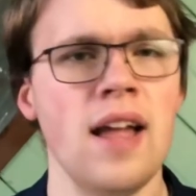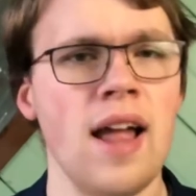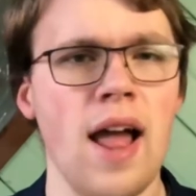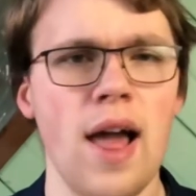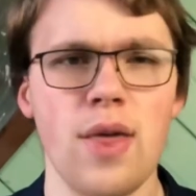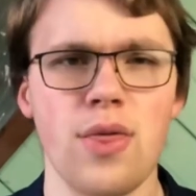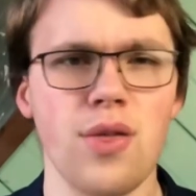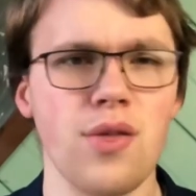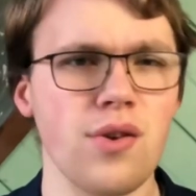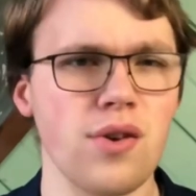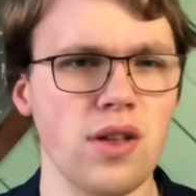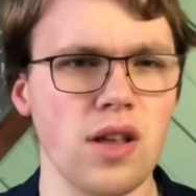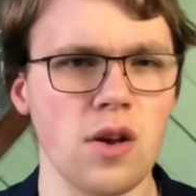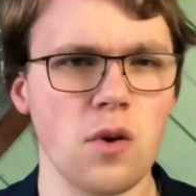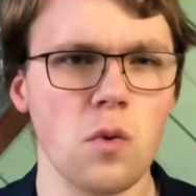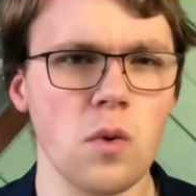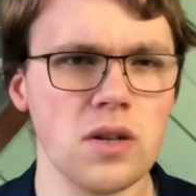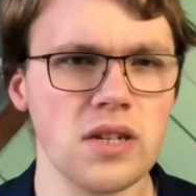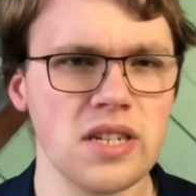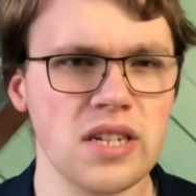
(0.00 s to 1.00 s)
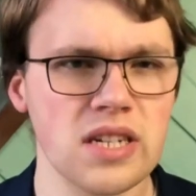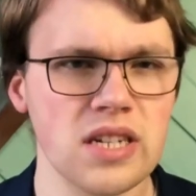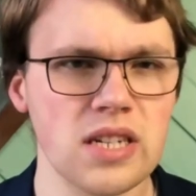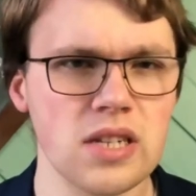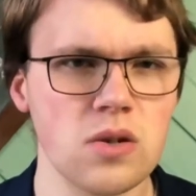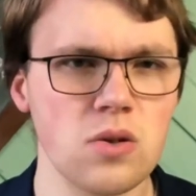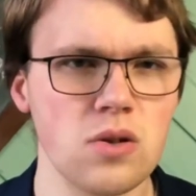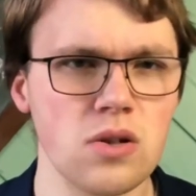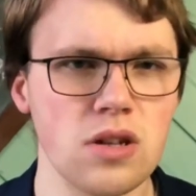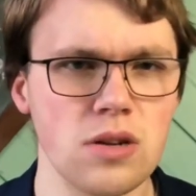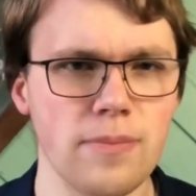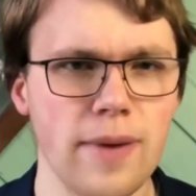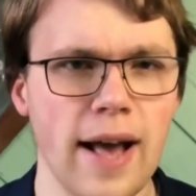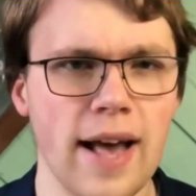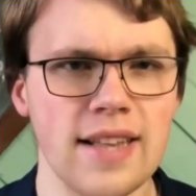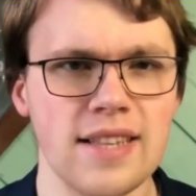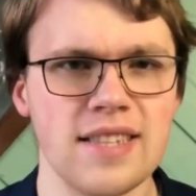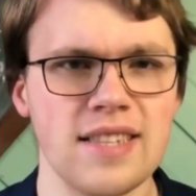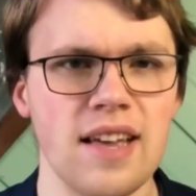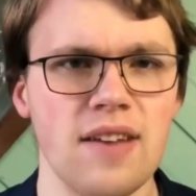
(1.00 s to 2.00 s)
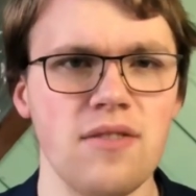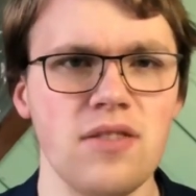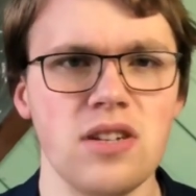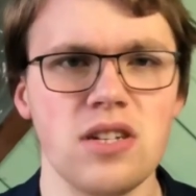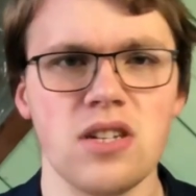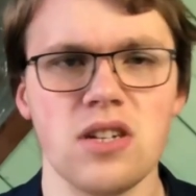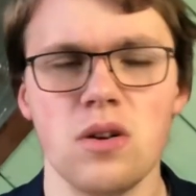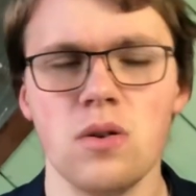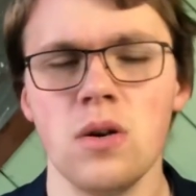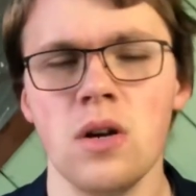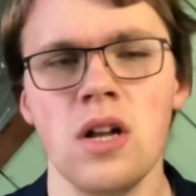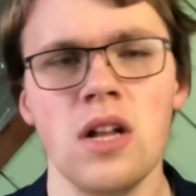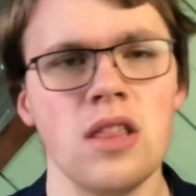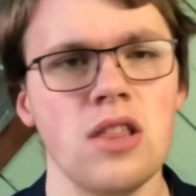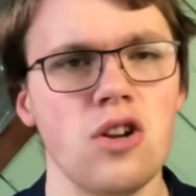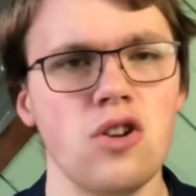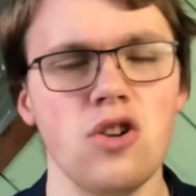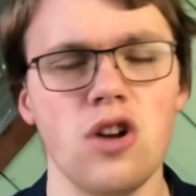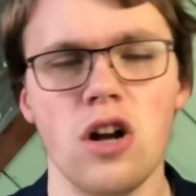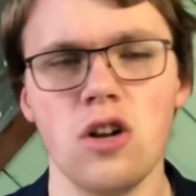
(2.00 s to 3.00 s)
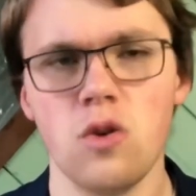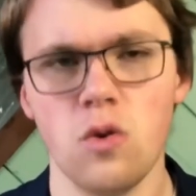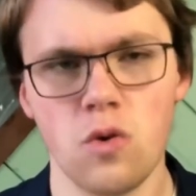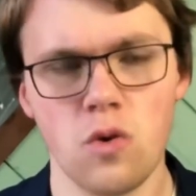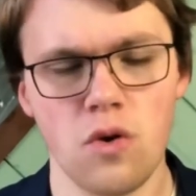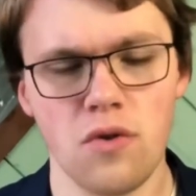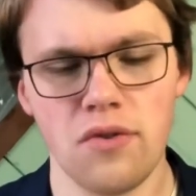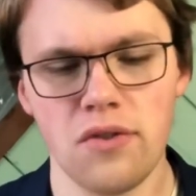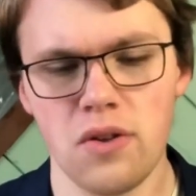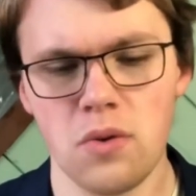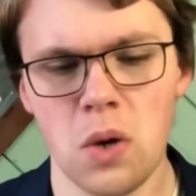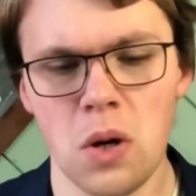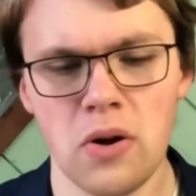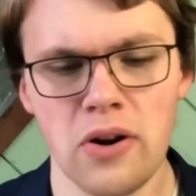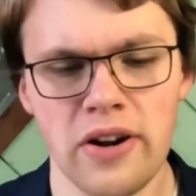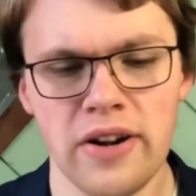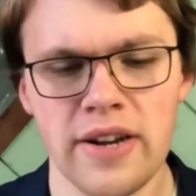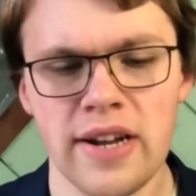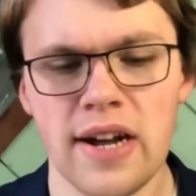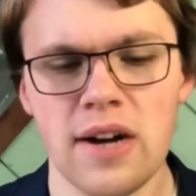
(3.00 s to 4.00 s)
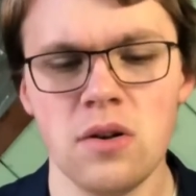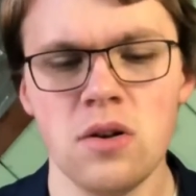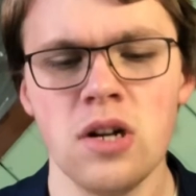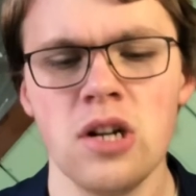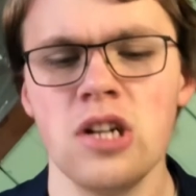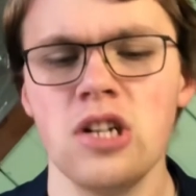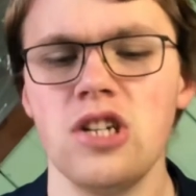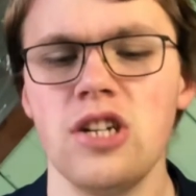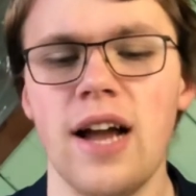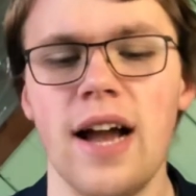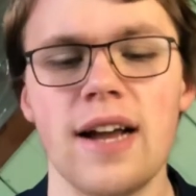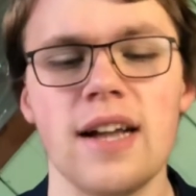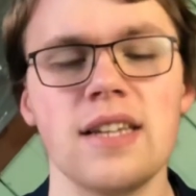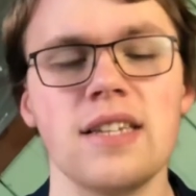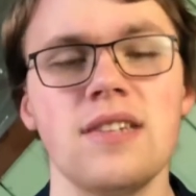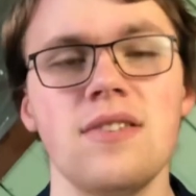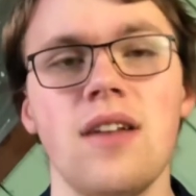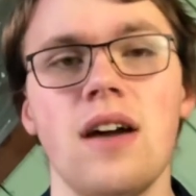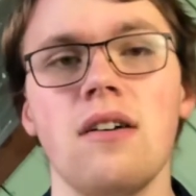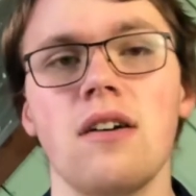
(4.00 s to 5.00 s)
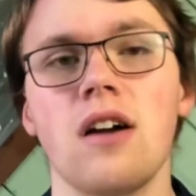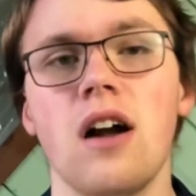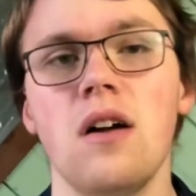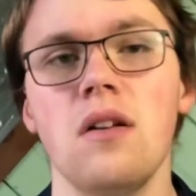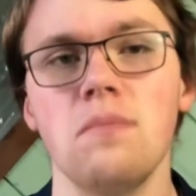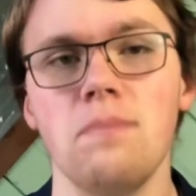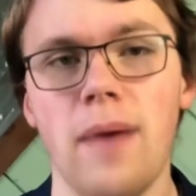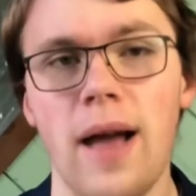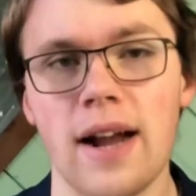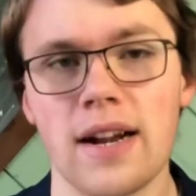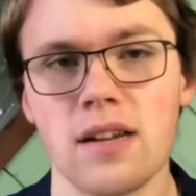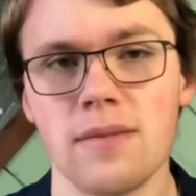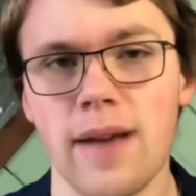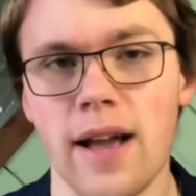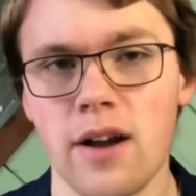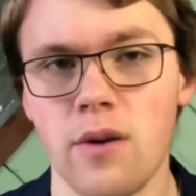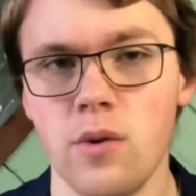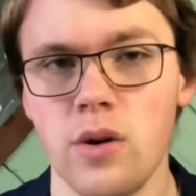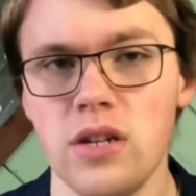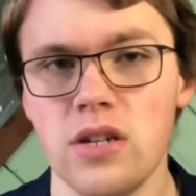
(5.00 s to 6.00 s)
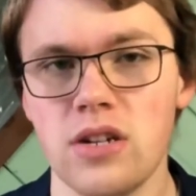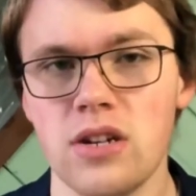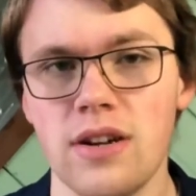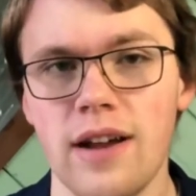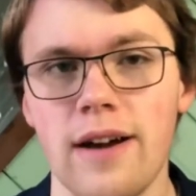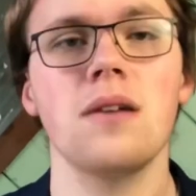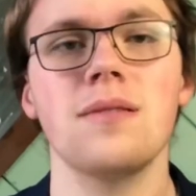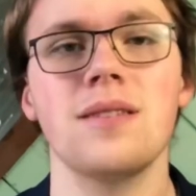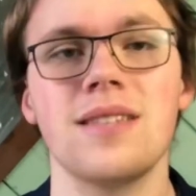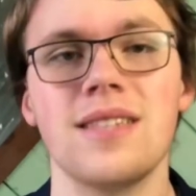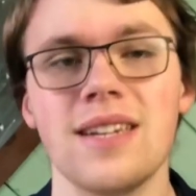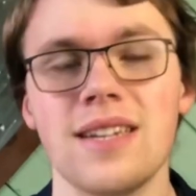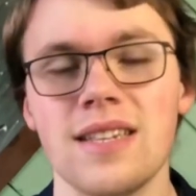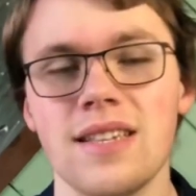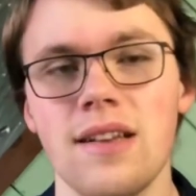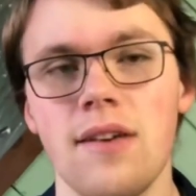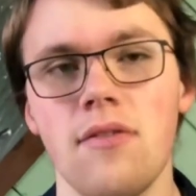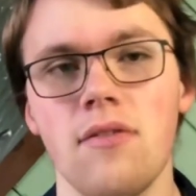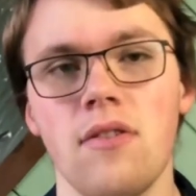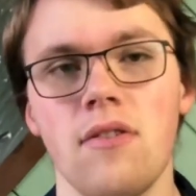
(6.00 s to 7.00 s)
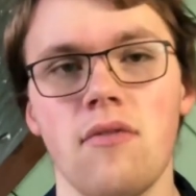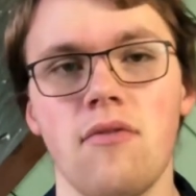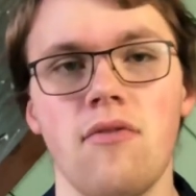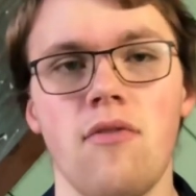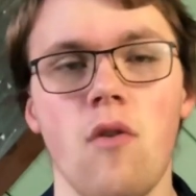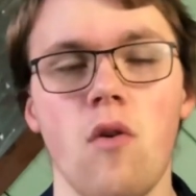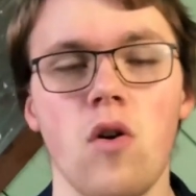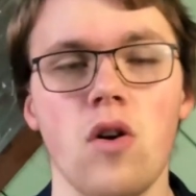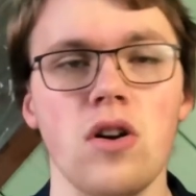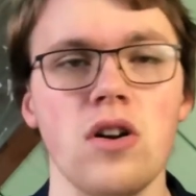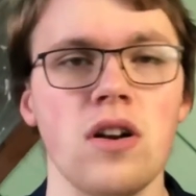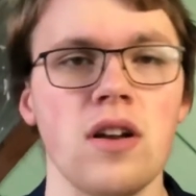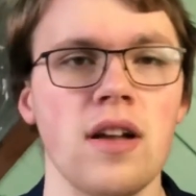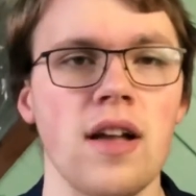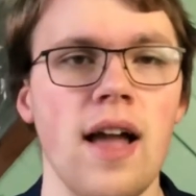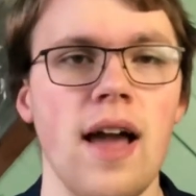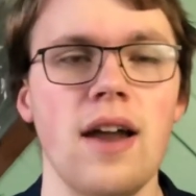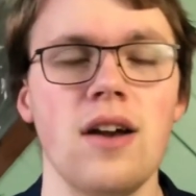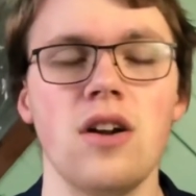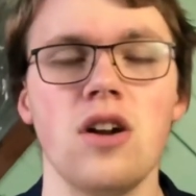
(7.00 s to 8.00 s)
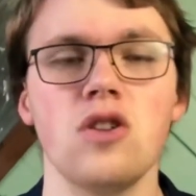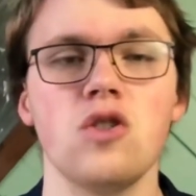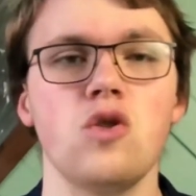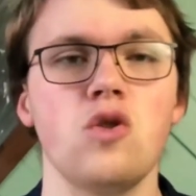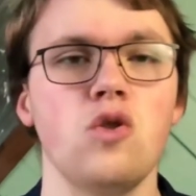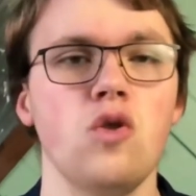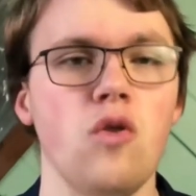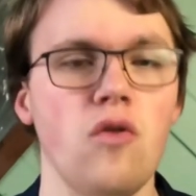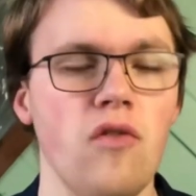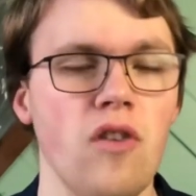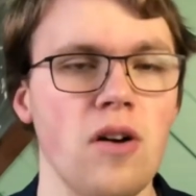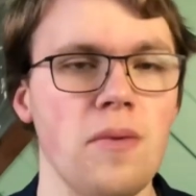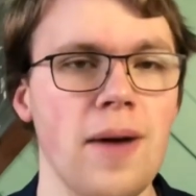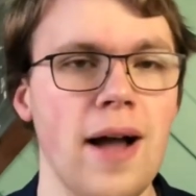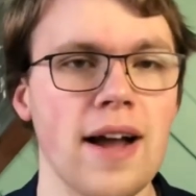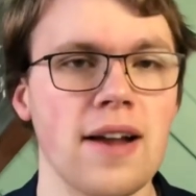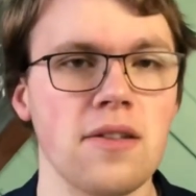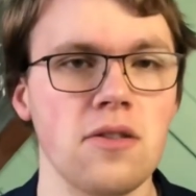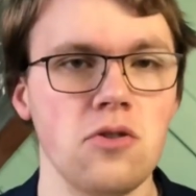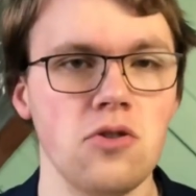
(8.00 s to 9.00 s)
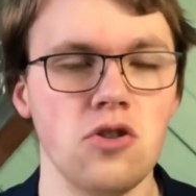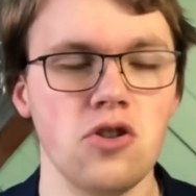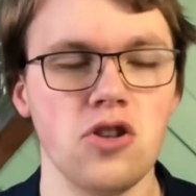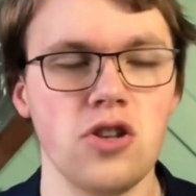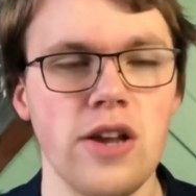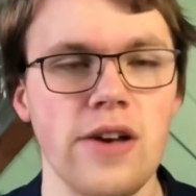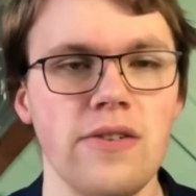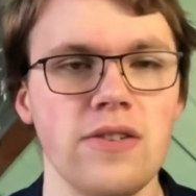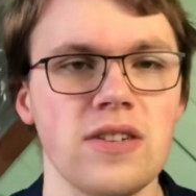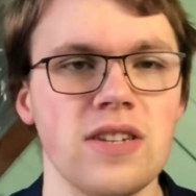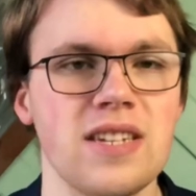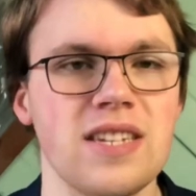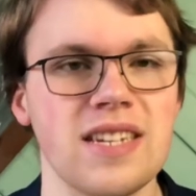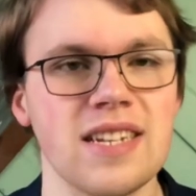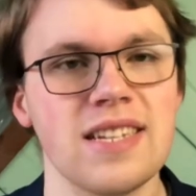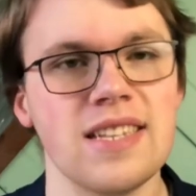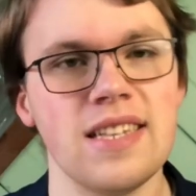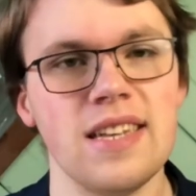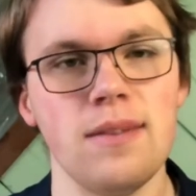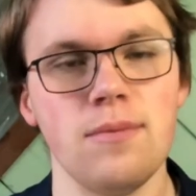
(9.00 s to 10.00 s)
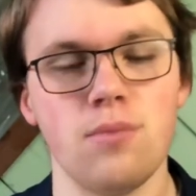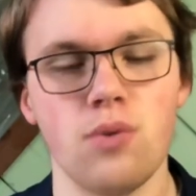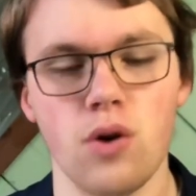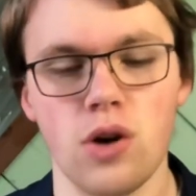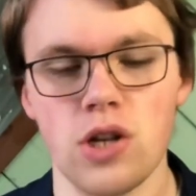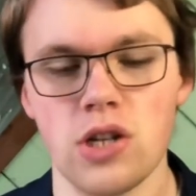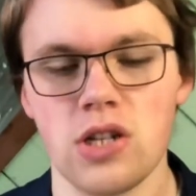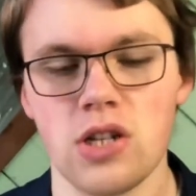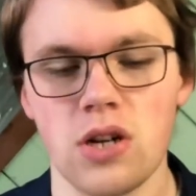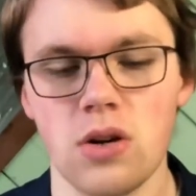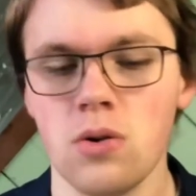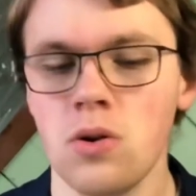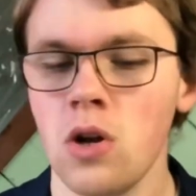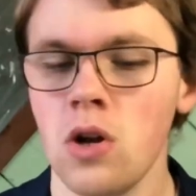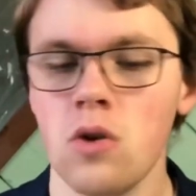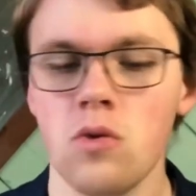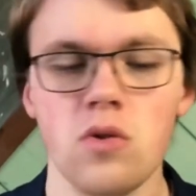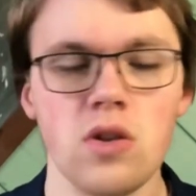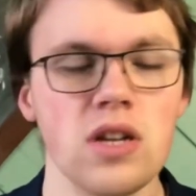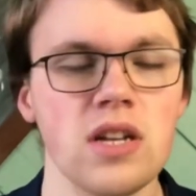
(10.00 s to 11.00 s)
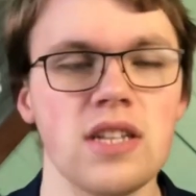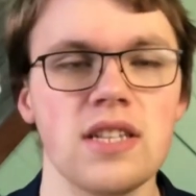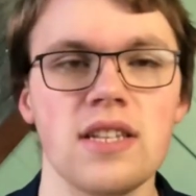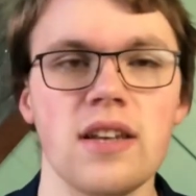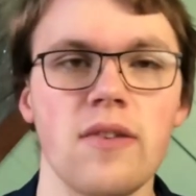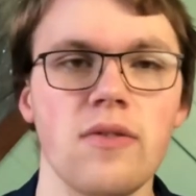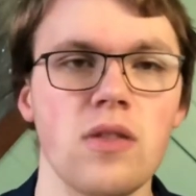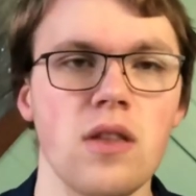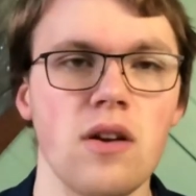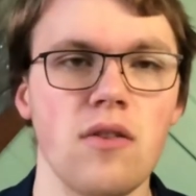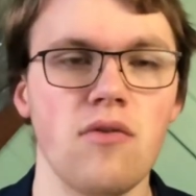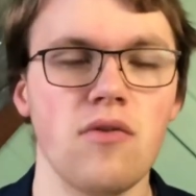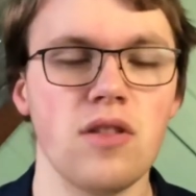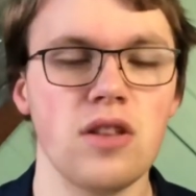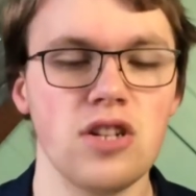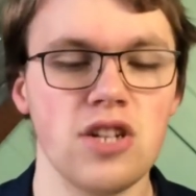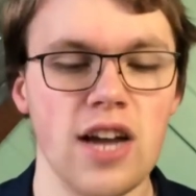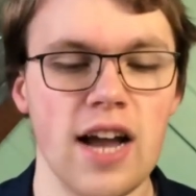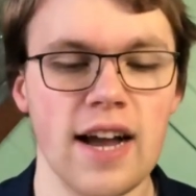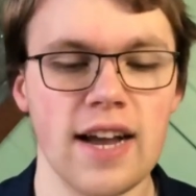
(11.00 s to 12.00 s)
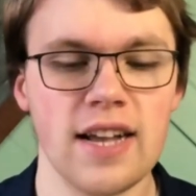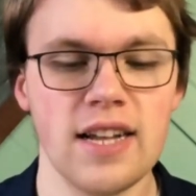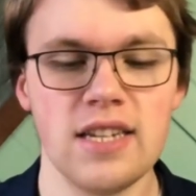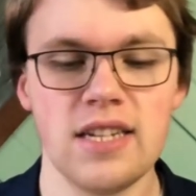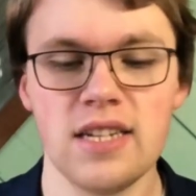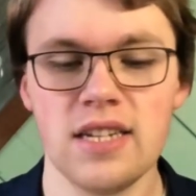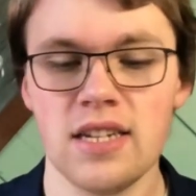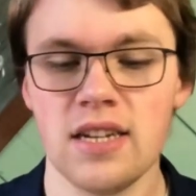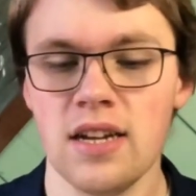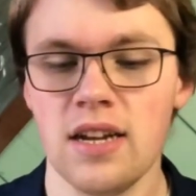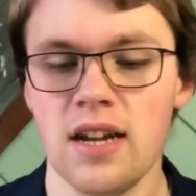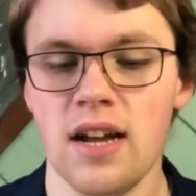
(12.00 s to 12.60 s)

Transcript: I think they're like 1-6-1 in their past 7, so they're not doing overly well right now. Jackets now got back-to-back wins, are now at the 6-11-4, and are not too far back as the New Jersey Devils at 16 points. So, really good stuff there for the Jackets.